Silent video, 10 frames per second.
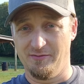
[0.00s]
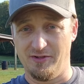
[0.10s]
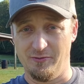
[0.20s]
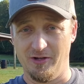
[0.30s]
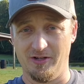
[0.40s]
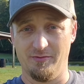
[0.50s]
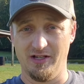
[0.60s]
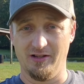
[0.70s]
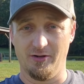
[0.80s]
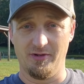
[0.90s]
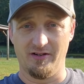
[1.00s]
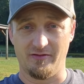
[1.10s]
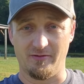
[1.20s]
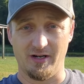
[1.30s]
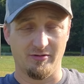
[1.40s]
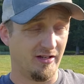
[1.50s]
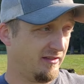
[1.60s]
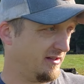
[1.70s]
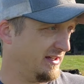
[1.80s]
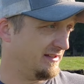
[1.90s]
be willing to be a little bit of a rebel, I
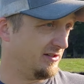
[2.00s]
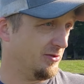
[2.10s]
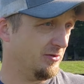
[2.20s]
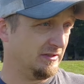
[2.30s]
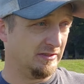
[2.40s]
think. So